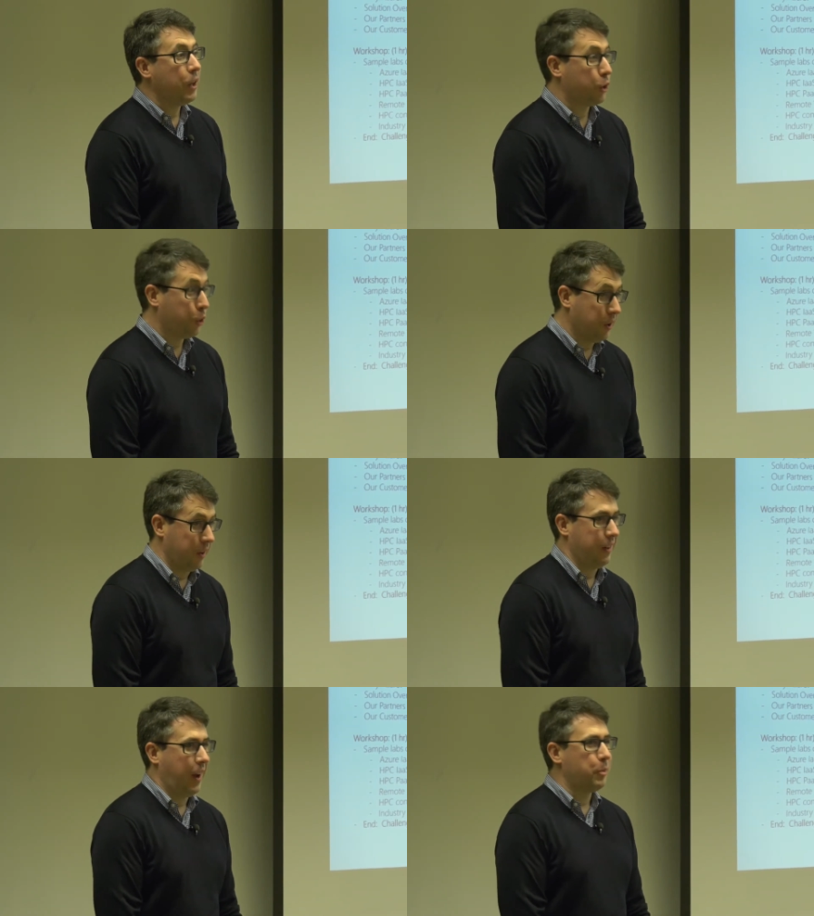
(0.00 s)

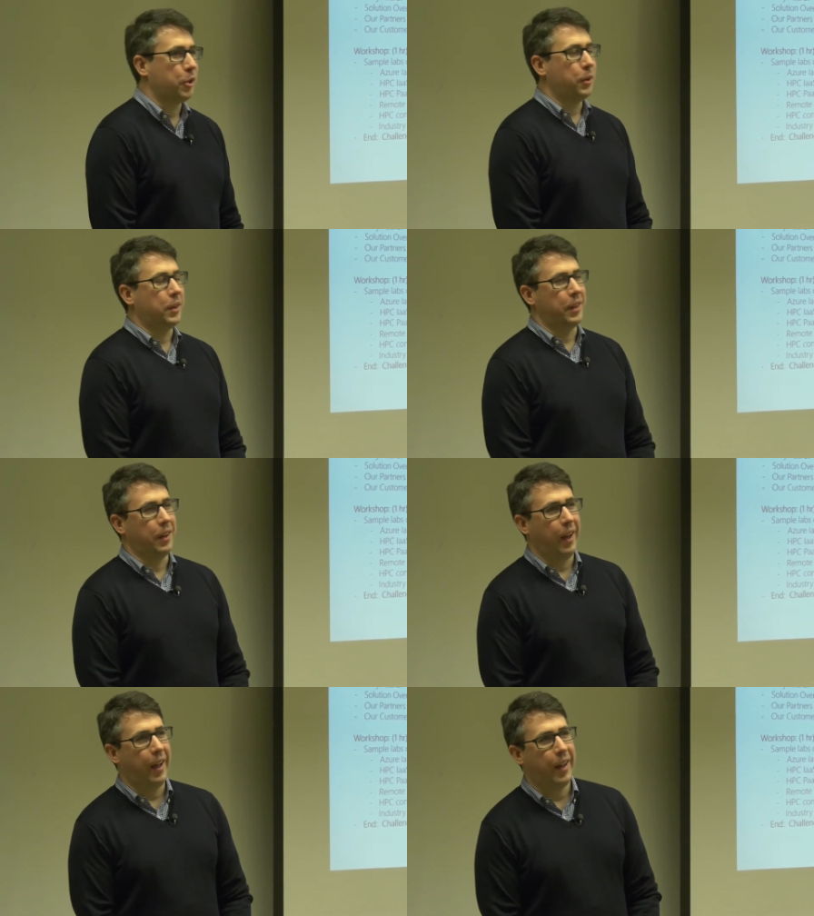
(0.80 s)
Sure, absolutely.
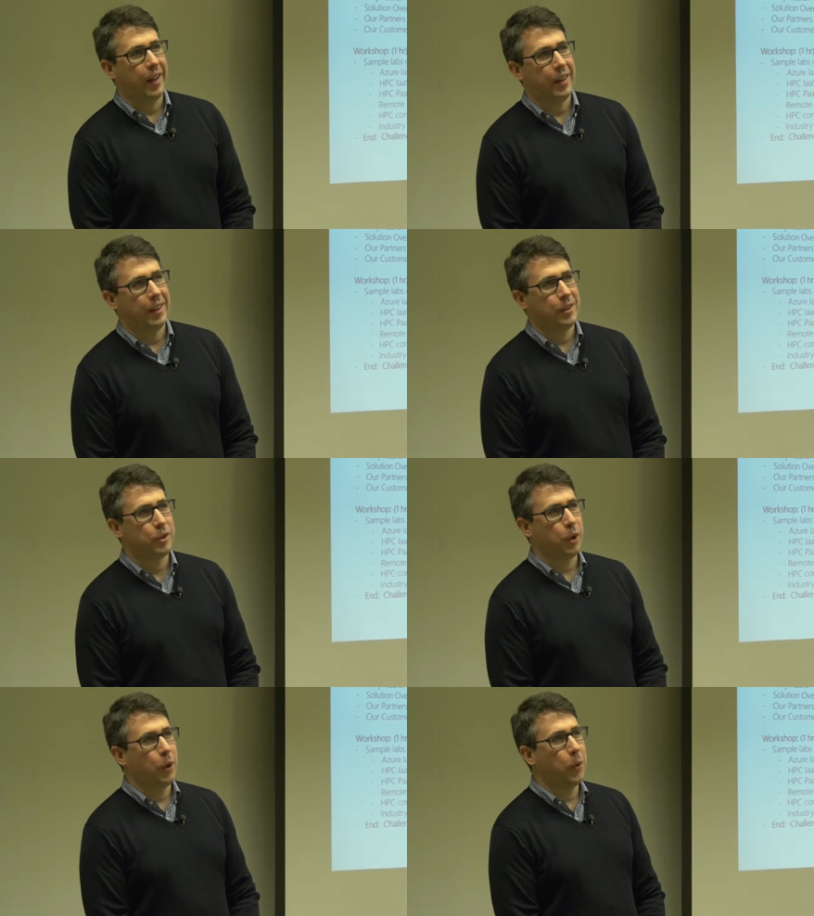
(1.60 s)

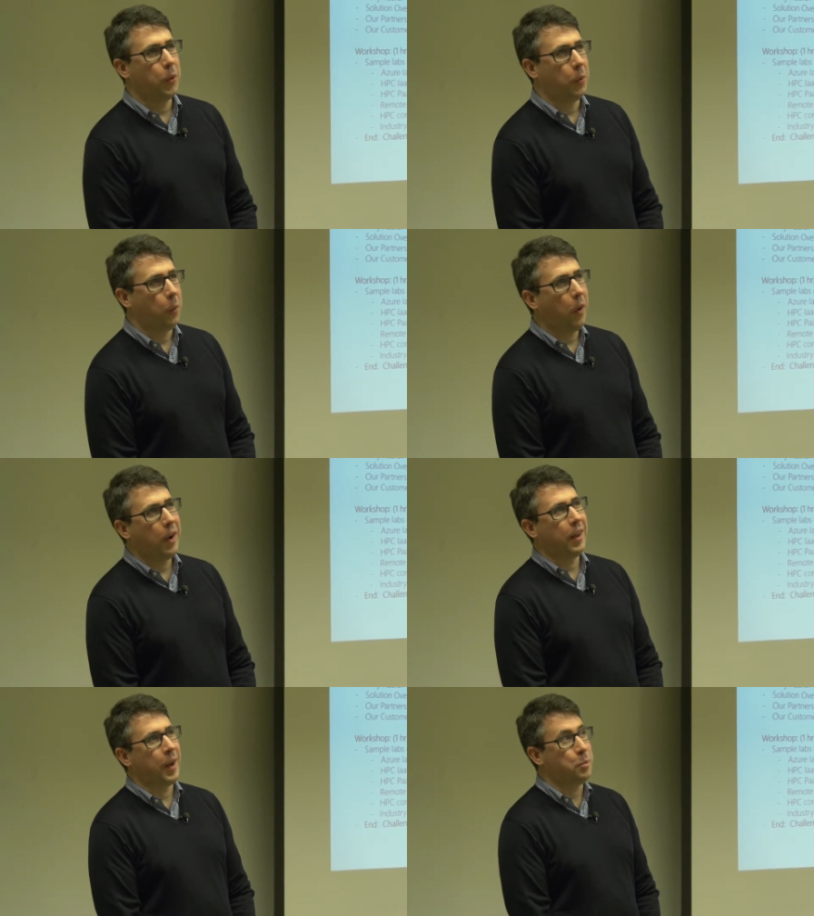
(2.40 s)
So
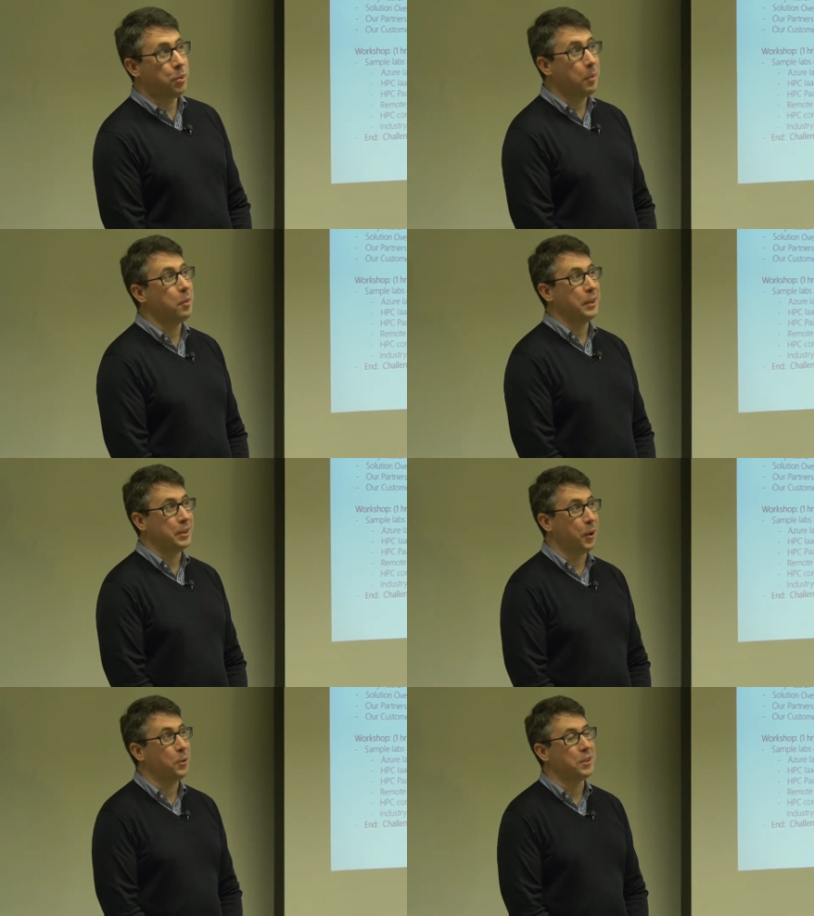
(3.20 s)
while I probably
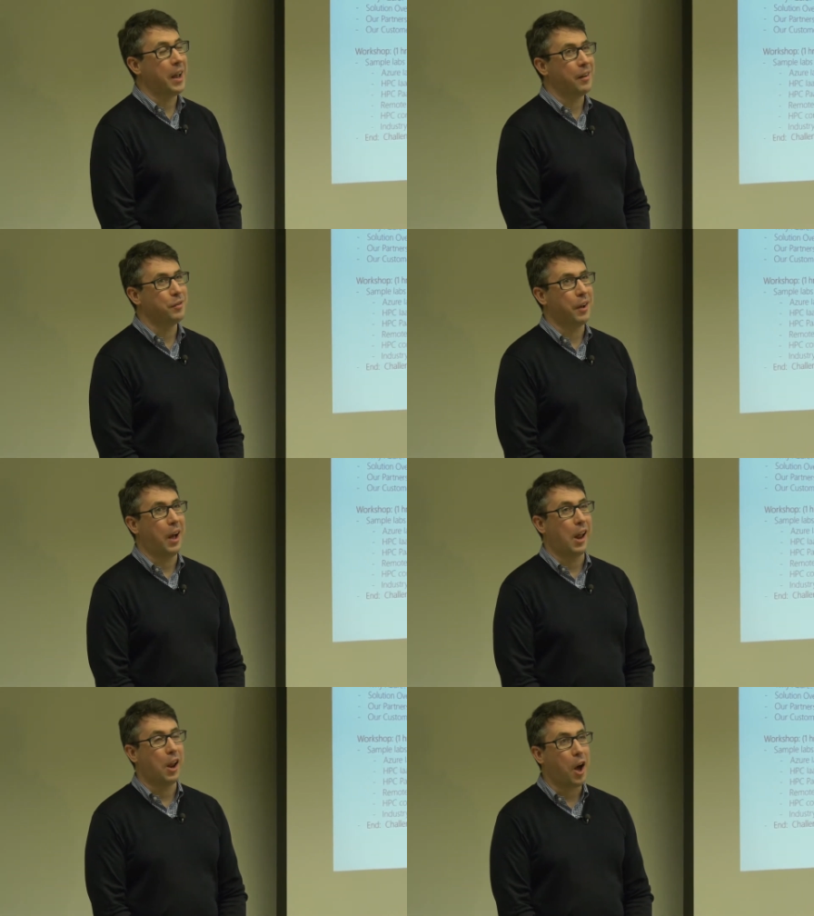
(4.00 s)
don't have
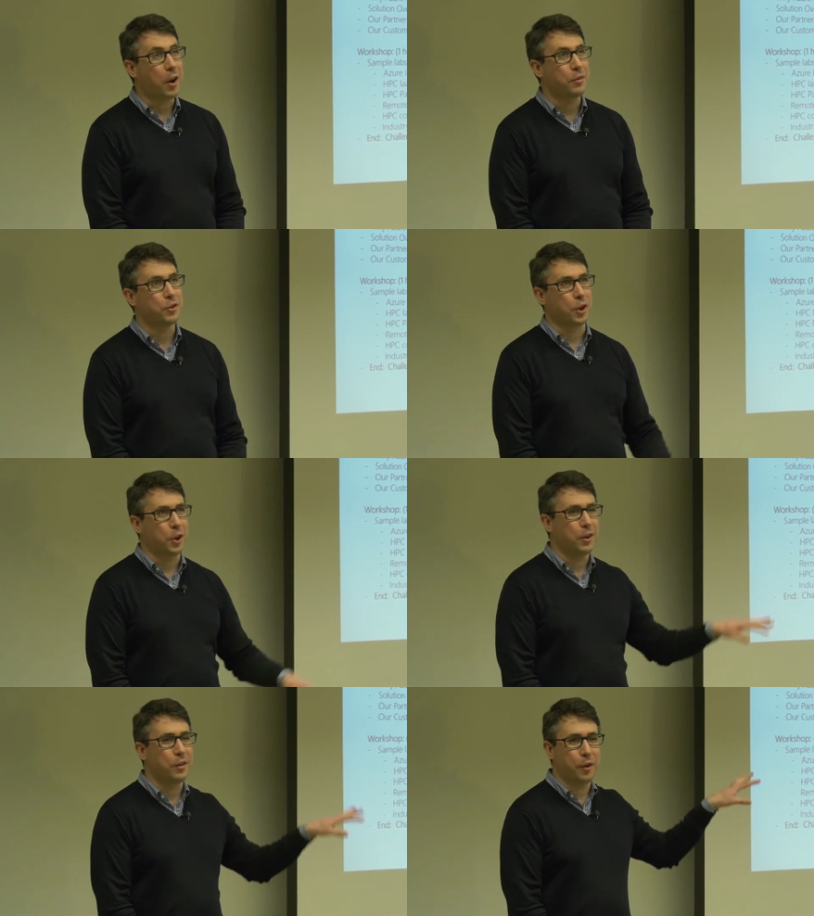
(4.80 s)
a lot of
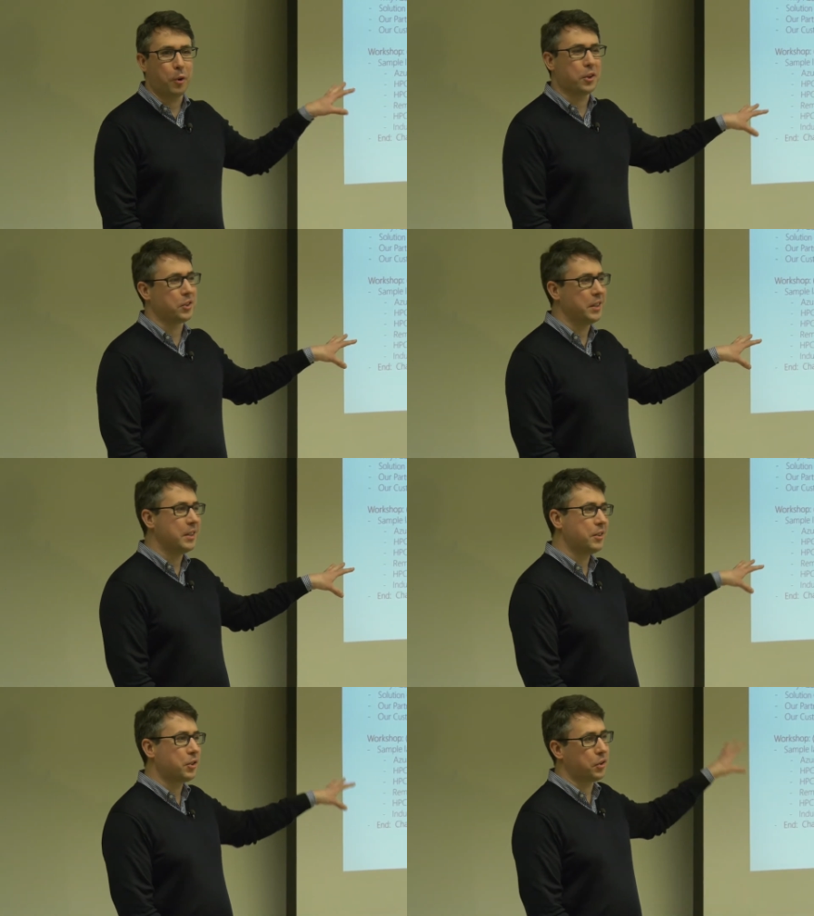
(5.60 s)
security focus in
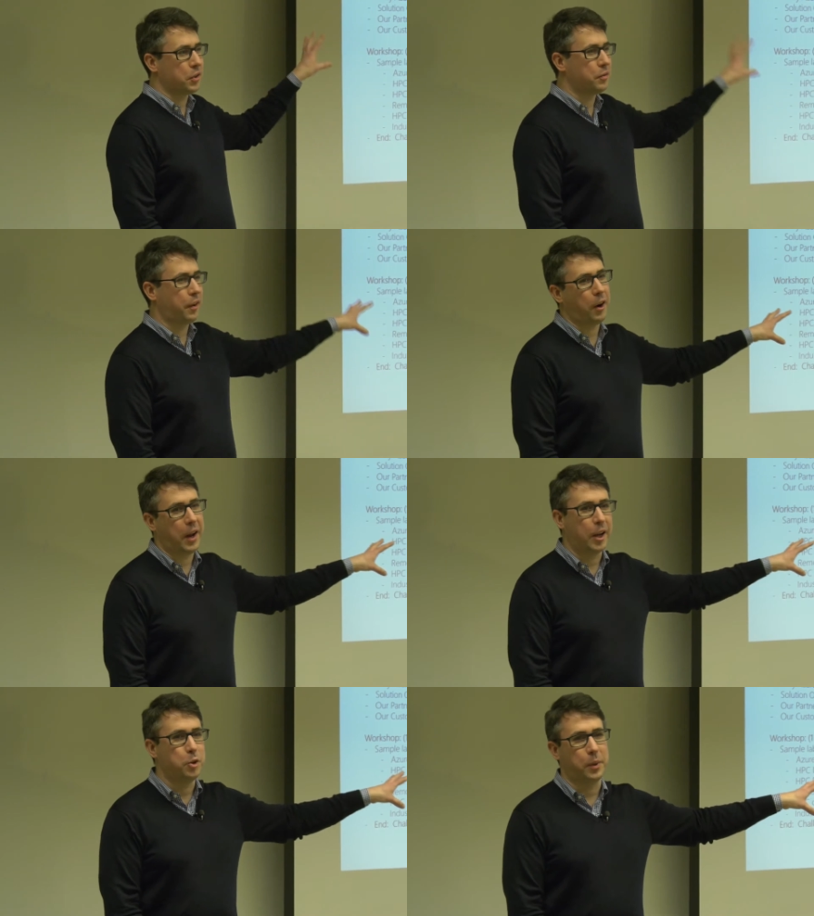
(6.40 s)
this because it's very
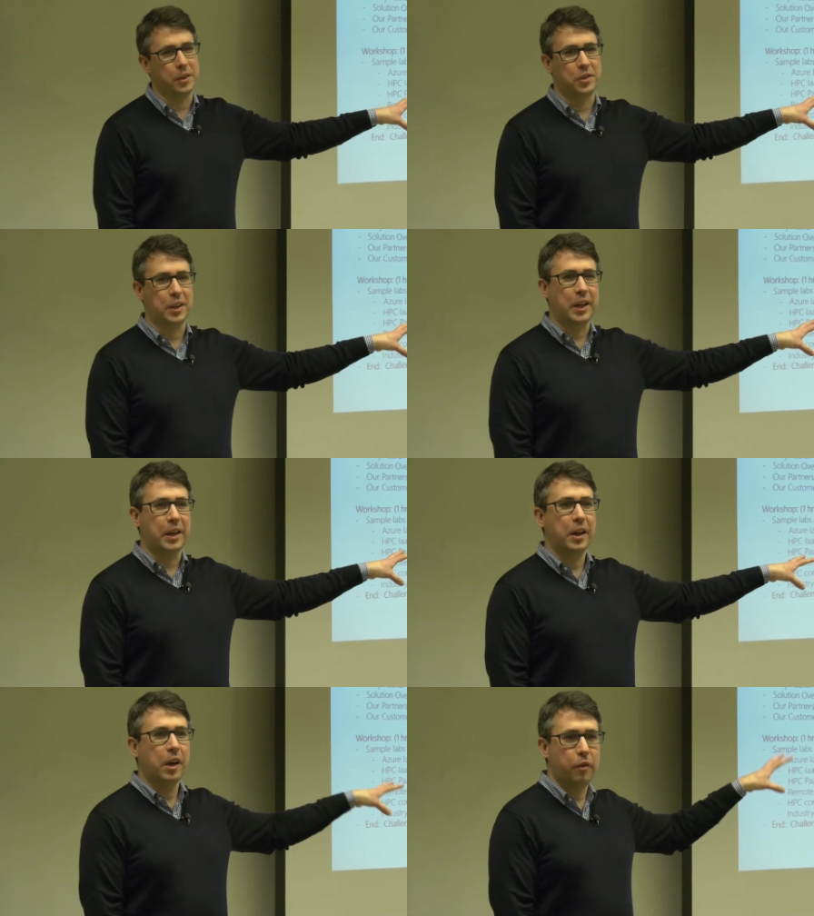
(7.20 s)

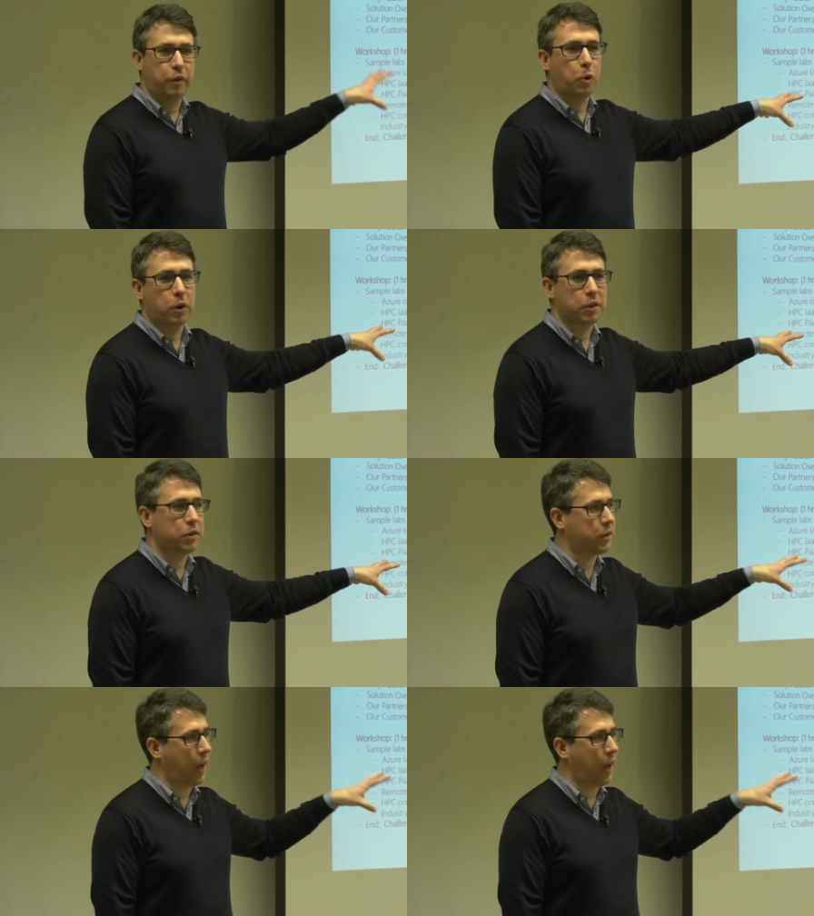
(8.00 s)
HPC focused,